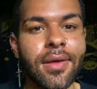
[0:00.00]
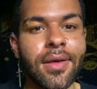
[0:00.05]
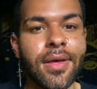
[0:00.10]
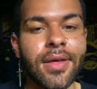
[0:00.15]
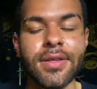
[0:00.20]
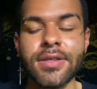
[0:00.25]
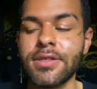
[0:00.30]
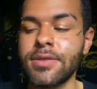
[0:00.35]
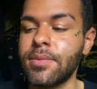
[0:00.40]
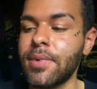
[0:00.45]

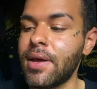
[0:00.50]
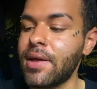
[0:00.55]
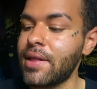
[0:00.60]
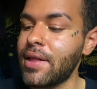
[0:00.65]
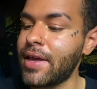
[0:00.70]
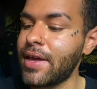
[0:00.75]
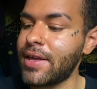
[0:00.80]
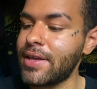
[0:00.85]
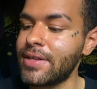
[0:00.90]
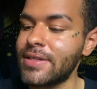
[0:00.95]
as well
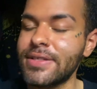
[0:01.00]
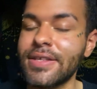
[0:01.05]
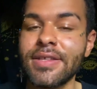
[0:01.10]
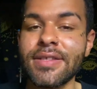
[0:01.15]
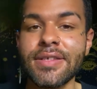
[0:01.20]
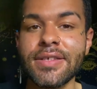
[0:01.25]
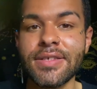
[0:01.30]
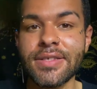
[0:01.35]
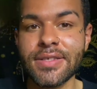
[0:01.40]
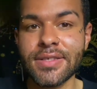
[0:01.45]
as
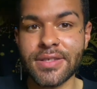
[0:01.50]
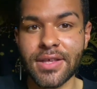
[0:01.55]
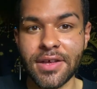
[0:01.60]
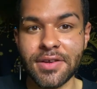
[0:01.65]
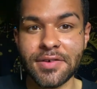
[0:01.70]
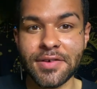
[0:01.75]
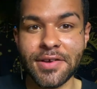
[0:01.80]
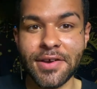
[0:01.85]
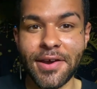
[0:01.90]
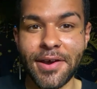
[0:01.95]
the
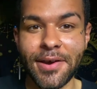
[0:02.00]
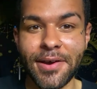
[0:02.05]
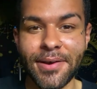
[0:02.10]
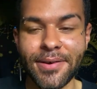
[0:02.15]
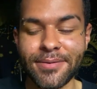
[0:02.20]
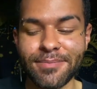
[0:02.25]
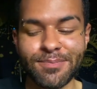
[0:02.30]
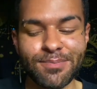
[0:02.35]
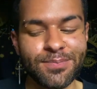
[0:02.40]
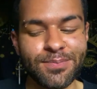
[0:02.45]
Sun
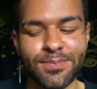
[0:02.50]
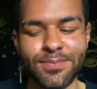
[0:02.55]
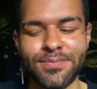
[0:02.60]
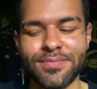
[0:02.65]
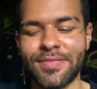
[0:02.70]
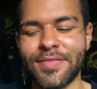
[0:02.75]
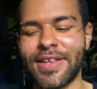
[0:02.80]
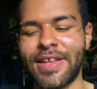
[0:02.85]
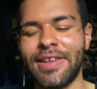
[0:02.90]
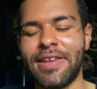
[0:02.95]
card. Mm.
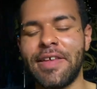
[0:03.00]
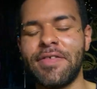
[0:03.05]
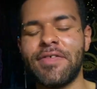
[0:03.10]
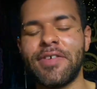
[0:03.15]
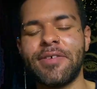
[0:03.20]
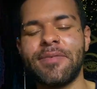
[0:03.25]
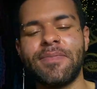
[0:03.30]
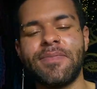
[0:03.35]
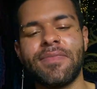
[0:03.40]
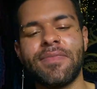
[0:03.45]
I love
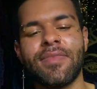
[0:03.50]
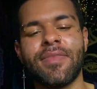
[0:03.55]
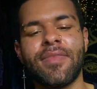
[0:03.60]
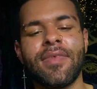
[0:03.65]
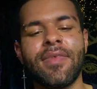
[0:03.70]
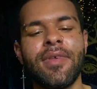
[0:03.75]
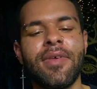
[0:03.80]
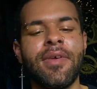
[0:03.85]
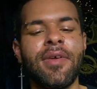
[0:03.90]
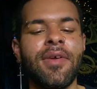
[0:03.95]
it.
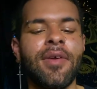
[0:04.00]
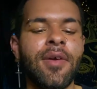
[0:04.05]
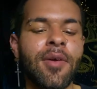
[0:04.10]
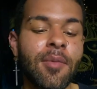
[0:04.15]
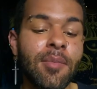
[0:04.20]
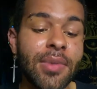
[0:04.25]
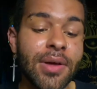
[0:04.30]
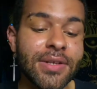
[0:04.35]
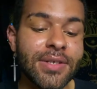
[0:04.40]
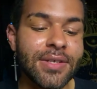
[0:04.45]

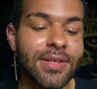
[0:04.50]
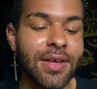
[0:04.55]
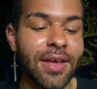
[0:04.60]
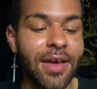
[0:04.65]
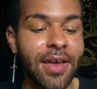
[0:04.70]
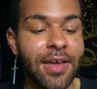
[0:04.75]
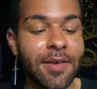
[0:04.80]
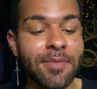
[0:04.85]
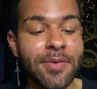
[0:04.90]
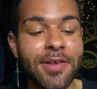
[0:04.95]
But I
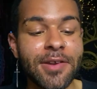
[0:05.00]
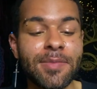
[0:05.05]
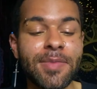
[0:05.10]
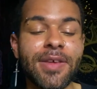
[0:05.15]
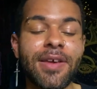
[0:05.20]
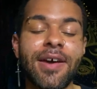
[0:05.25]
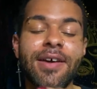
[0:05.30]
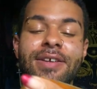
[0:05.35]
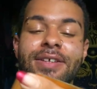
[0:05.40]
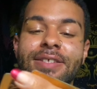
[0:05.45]
am going to be
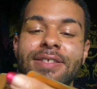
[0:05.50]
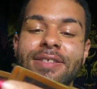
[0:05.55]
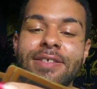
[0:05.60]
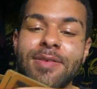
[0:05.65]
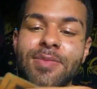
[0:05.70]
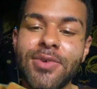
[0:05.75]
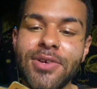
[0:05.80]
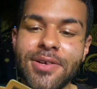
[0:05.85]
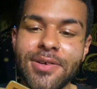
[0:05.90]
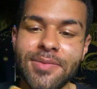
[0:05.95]
honest,
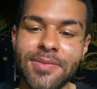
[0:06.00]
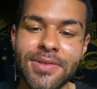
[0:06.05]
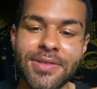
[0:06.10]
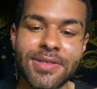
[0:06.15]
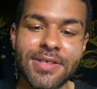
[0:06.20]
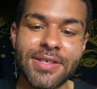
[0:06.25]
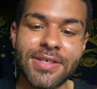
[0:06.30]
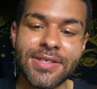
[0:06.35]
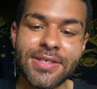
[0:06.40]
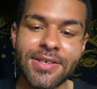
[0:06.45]
Libra, with
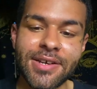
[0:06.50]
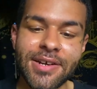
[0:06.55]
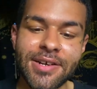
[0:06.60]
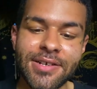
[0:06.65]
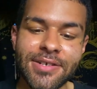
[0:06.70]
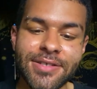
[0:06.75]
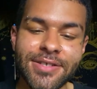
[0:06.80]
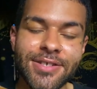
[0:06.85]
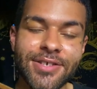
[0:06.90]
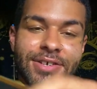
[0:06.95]
these
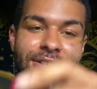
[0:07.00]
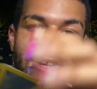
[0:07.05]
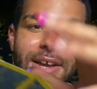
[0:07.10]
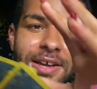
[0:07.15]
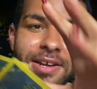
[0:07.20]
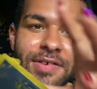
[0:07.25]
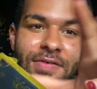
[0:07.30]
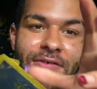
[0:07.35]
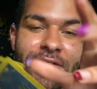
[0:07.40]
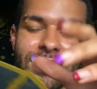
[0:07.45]
cards, you're
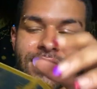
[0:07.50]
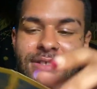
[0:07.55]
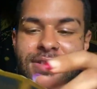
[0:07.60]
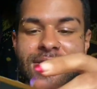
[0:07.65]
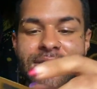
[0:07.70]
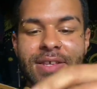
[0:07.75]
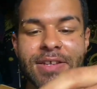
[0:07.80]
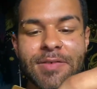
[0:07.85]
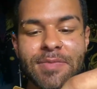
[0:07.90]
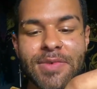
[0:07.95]
kind of, this is
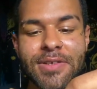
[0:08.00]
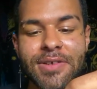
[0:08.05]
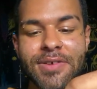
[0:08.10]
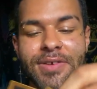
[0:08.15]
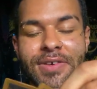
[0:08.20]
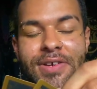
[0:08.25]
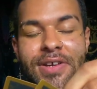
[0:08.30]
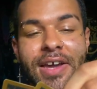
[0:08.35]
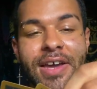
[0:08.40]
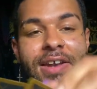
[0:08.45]
letting me know
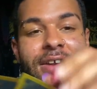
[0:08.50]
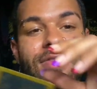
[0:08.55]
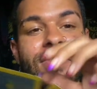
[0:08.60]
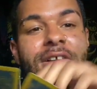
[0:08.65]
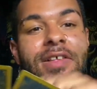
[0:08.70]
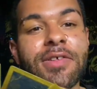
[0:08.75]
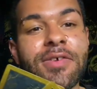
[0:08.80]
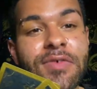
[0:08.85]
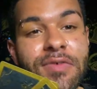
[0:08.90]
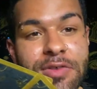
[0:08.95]
you're kind of
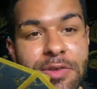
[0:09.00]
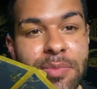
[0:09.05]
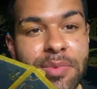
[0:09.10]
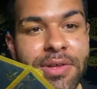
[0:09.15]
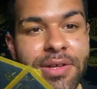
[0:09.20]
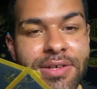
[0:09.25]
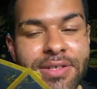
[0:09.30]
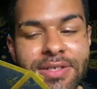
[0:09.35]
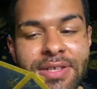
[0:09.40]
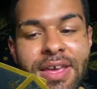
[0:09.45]
all over the
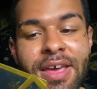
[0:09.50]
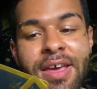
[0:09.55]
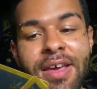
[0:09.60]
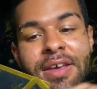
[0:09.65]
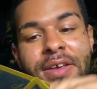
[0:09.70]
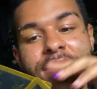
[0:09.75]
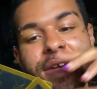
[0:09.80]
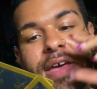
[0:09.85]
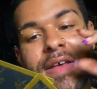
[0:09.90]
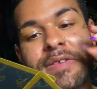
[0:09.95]
place.
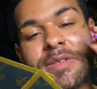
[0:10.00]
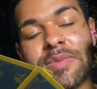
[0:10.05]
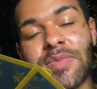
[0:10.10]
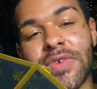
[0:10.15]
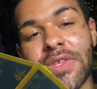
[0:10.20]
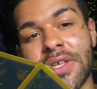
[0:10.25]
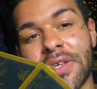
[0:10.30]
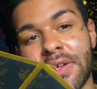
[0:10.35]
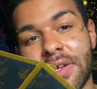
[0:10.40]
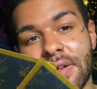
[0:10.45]
You have some
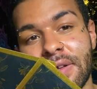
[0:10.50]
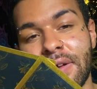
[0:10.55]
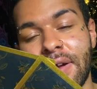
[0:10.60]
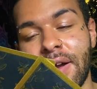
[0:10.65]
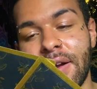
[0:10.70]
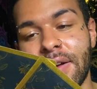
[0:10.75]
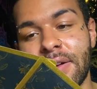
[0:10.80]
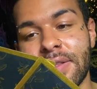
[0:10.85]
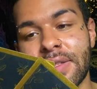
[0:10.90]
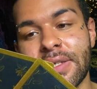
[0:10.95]
really good
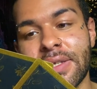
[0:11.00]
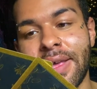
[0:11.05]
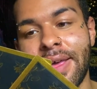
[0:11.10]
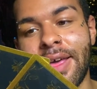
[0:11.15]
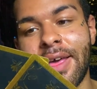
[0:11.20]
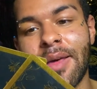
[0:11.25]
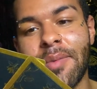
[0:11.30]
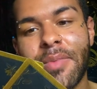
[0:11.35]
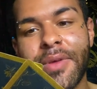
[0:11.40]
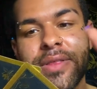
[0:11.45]
cards,
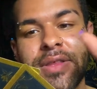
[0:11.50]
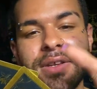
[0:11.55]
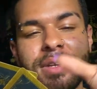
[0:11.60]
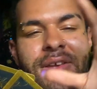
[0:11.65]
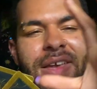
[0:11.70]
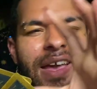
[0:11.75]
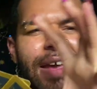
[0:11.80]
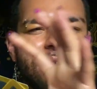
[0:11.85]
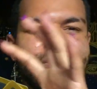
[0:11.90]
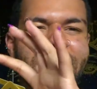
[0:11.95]
but then you
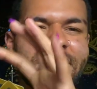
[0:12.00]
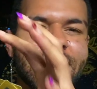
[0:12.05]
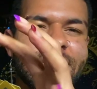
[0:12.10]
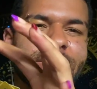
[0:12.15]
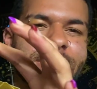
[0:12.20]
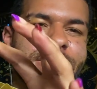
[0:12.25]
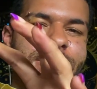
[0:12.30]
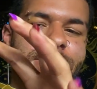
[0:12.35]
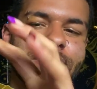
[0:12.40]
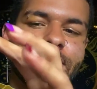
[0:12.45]
have like
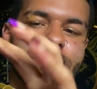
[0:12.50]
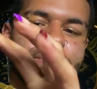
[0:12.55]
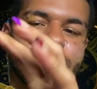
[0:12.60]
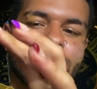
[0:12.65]
a